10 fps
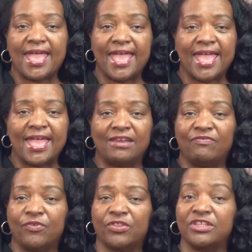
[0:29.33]
And
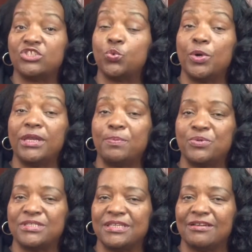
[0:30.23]
for the
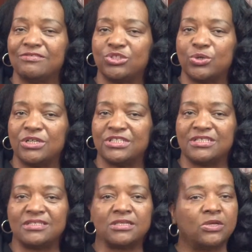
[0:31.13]
20% of
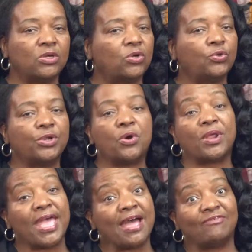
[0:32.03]
Georgians who
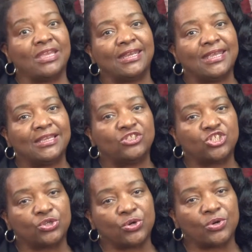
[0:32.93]
don't have any
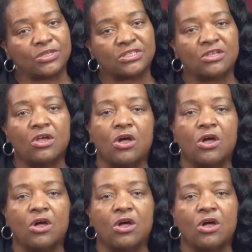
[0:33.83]
insurance,